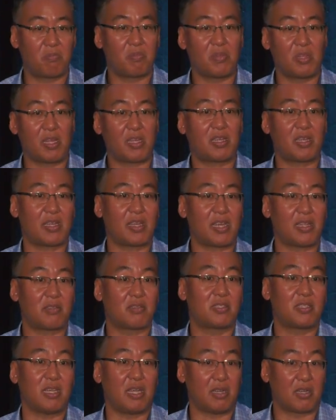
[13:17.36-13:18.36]
they can get
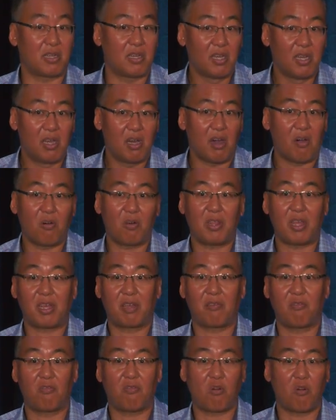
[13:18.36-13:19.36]
sick, or they
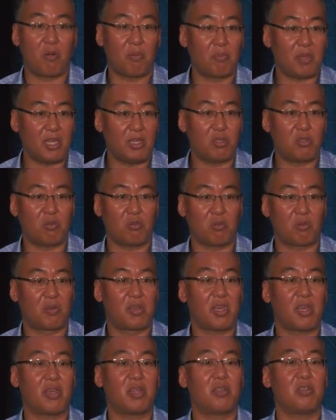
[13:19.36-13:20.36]
can form into
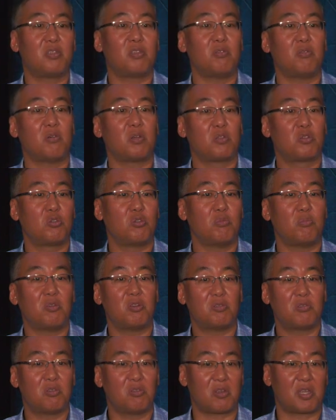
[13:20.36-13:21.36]
a
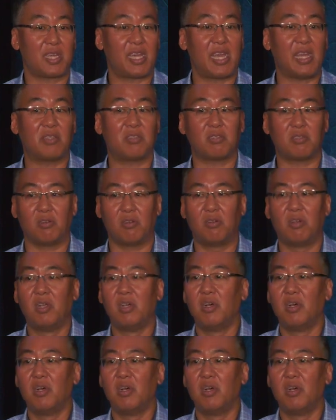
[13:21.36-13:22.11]
tumor, to a cancer.